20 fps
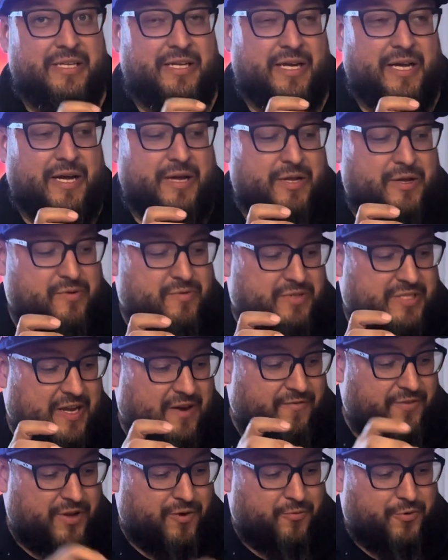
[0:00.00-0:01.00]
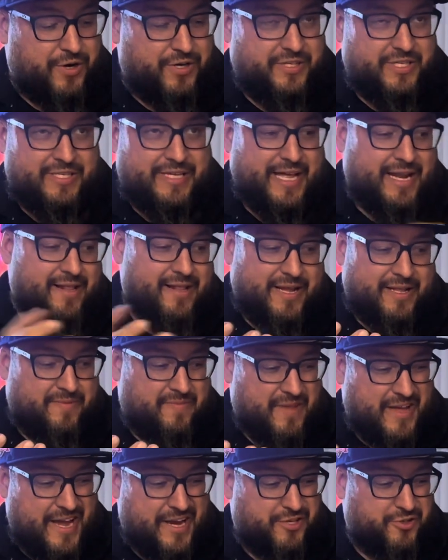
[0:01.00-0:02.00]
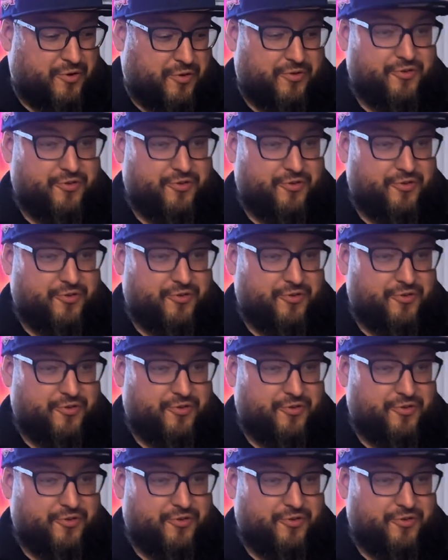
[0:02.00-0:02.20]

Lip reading: it was definitely worth just getting like the extra